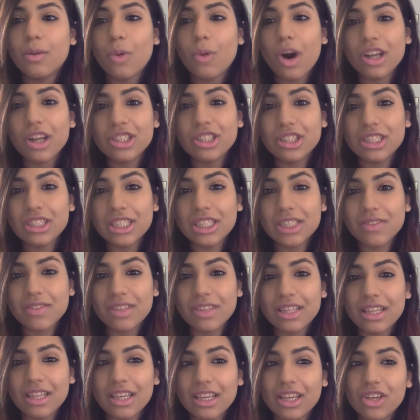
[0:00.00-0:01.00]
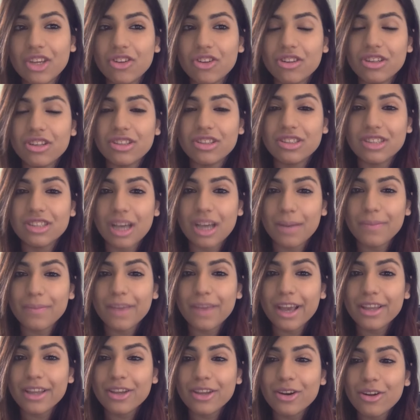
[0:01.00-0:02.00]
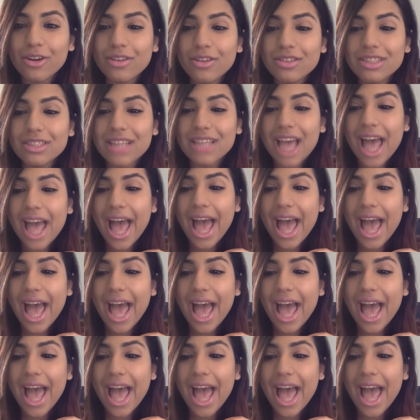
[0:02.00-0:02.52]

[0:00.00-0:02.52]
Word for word: watch this with the English subtitles